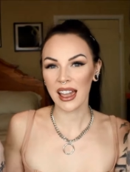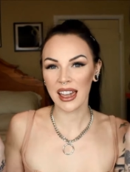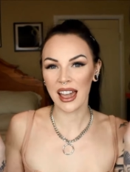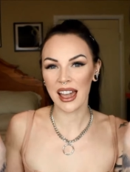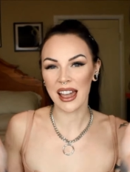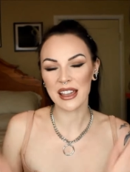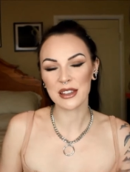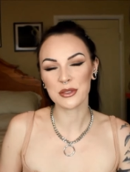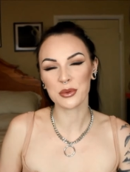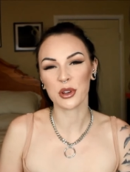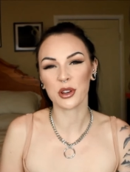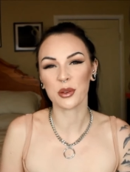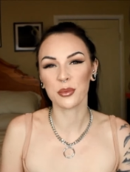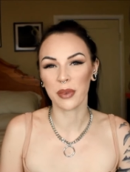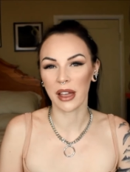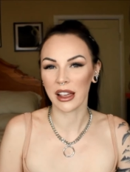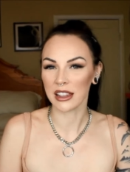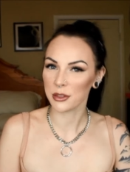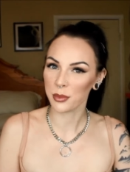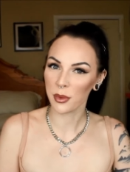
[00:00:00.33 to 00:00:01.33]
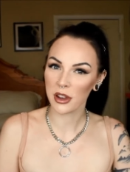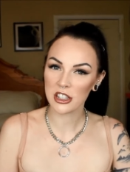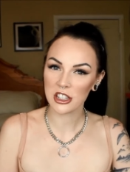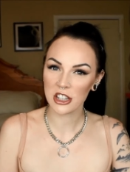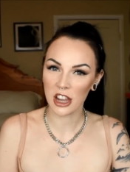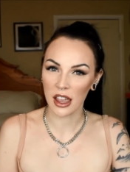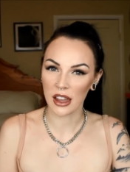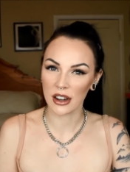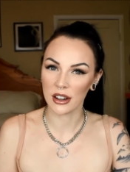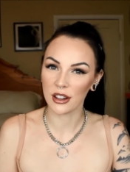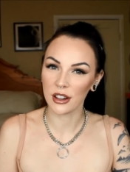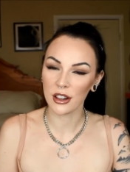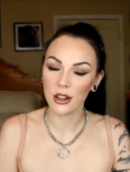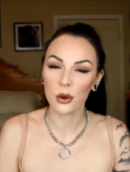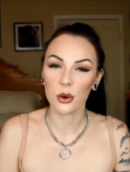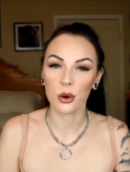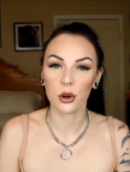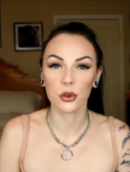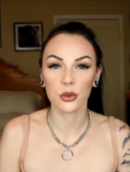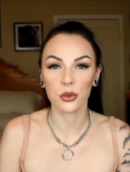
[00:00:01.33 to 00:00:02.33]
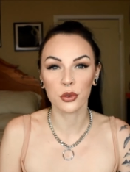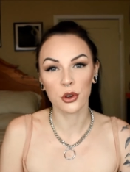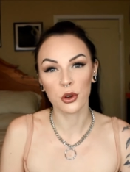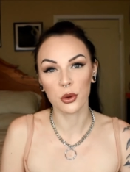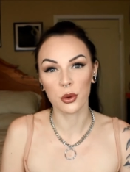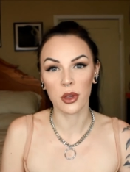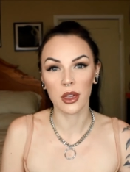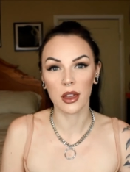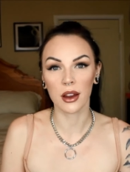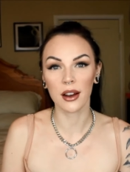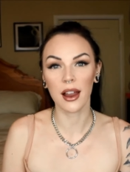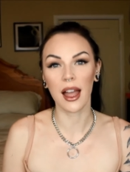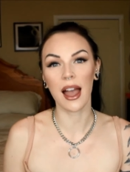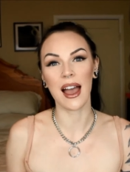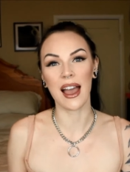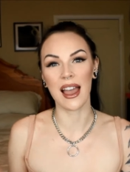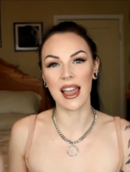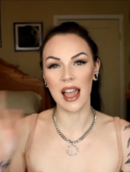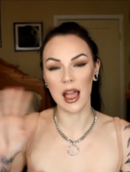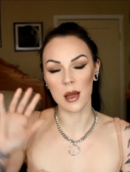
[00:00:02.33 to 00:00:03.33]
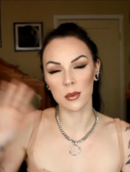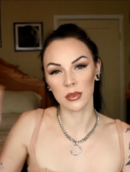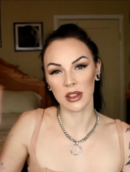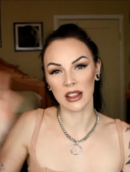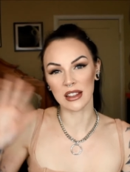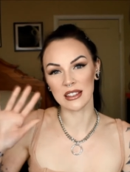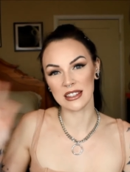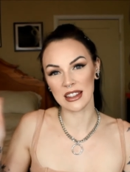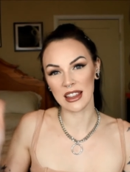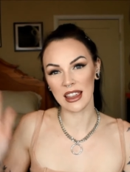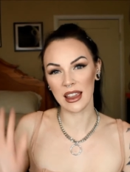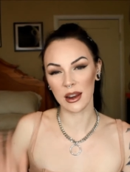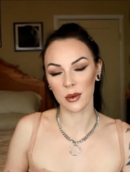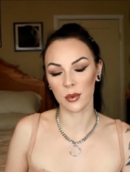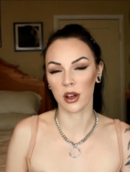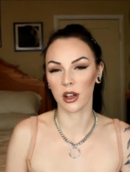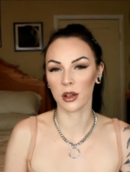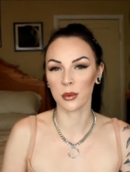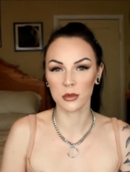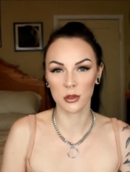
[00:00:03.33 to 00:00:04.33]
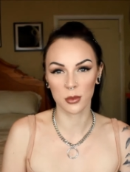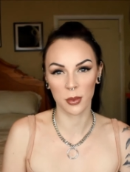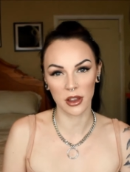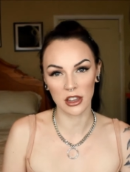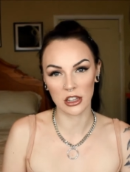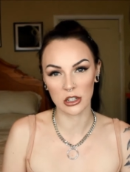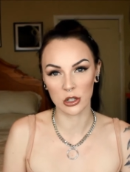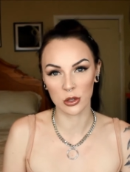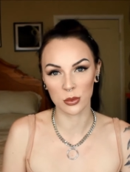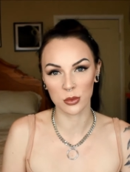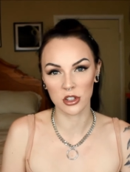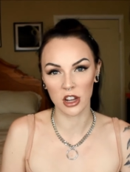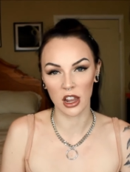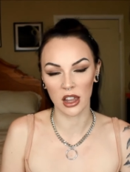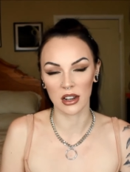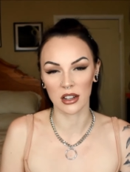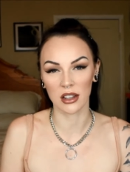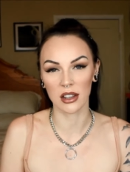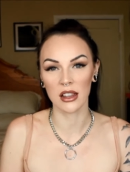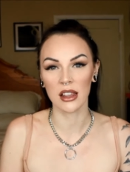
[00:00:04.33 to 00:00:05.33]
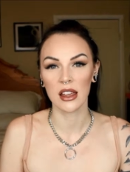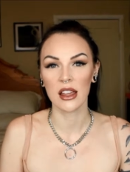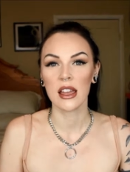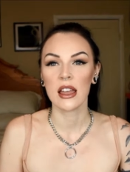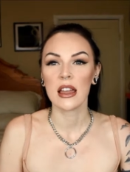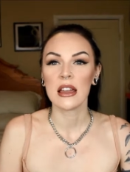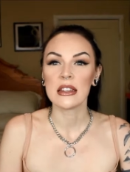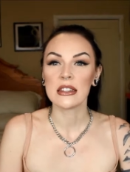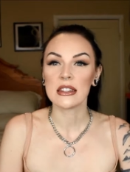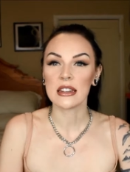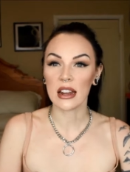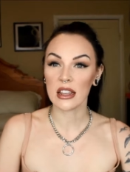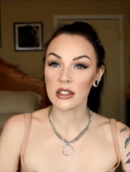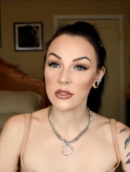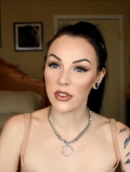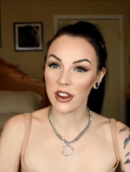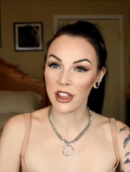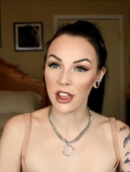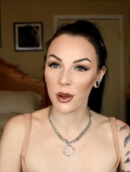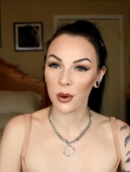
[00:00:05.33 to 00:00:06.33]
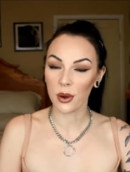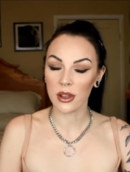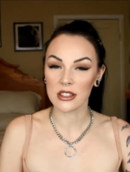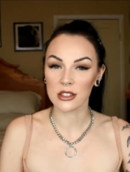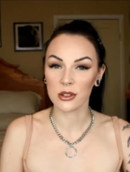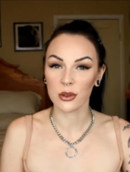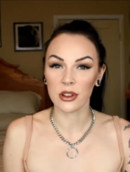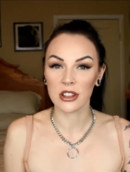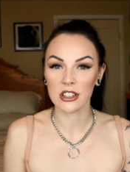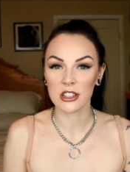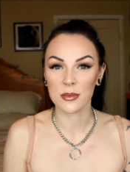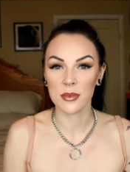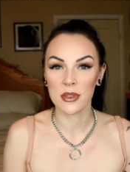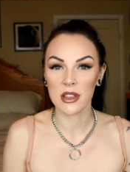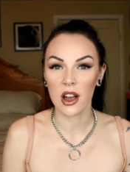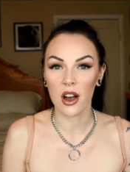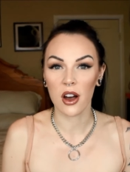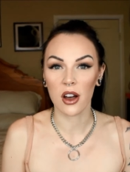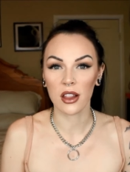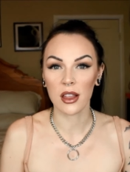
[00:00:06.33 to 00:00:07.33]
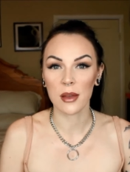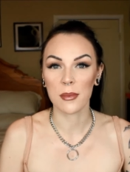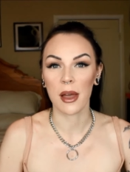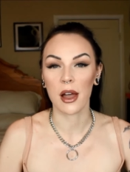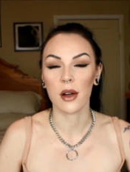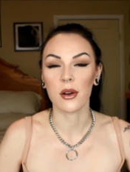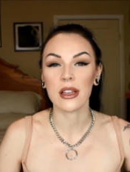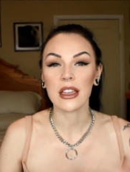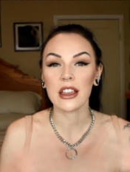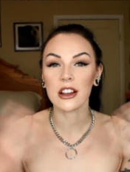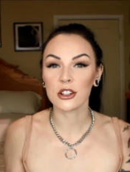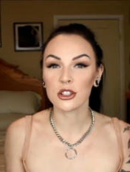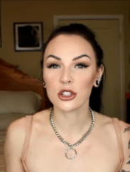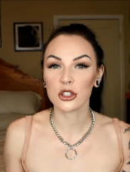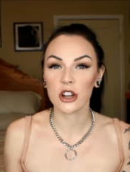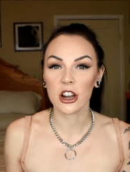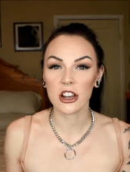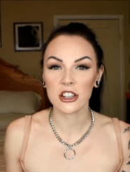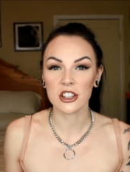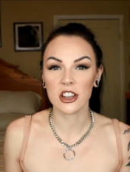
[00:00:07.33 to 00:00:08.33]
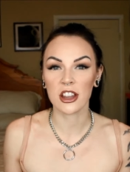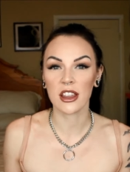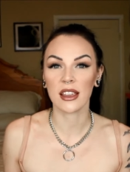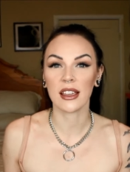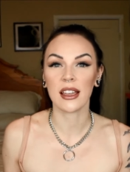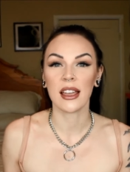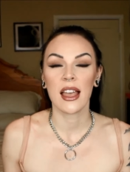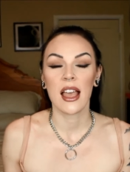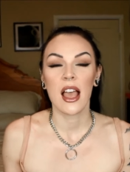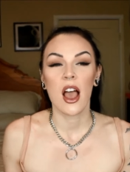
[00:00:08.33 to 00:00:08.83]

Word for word: guys, welcome back to my channel, or if you're new here, hi, I'm Lindsay and welcome to my YouTube channel. Today's video is going to be all about ear stretching,